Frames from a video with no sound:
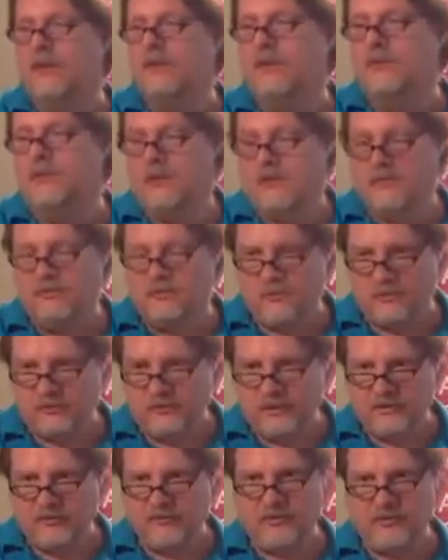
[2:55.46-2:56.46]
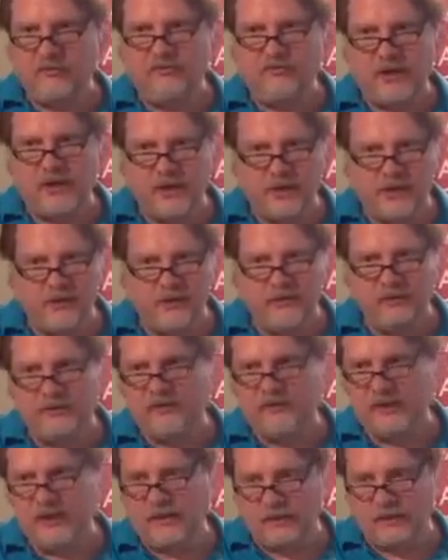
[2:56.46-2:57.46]
change formation, fire, or
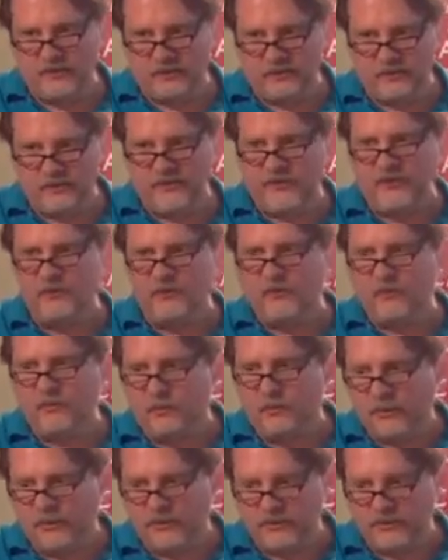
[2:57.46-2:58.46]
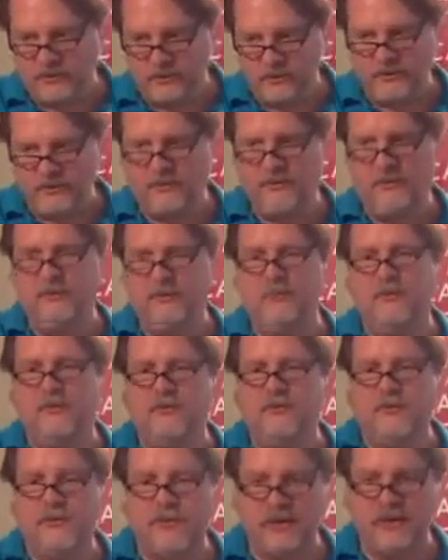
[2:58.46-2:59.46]
attack with a unit. You do one unit, then move
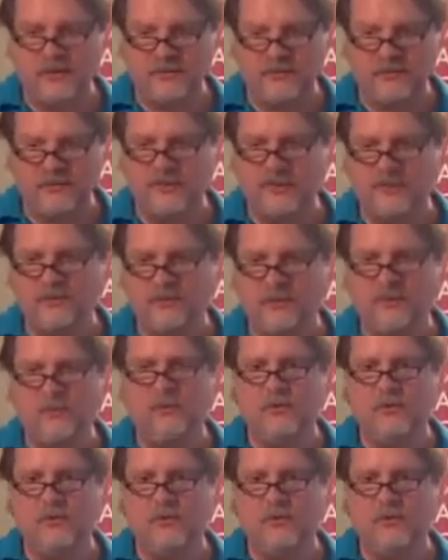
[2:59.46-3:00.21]
to the next unit. So you